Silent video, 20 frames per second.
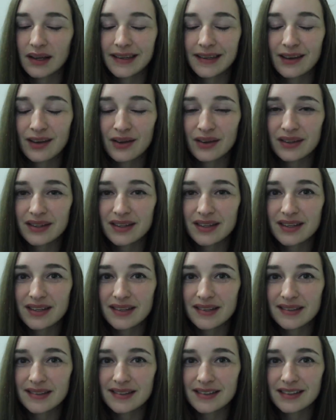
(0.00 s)
I got
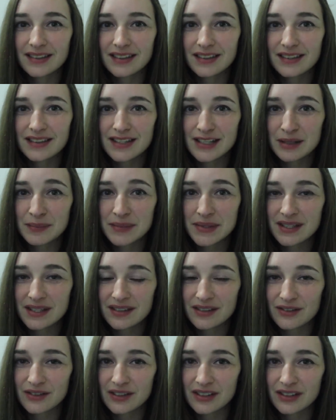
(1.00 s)
these tips
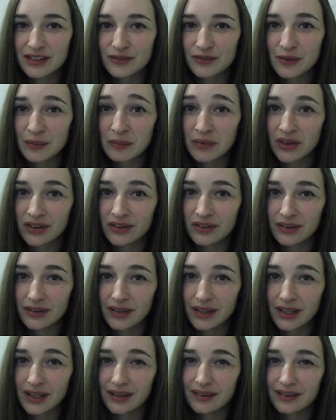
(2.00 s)
and tricks from the
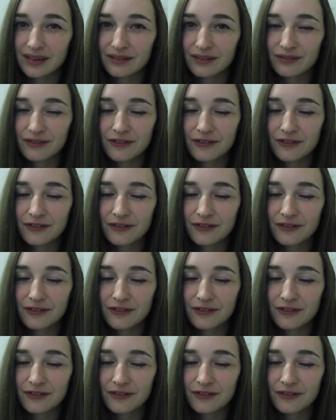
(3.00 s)
internet,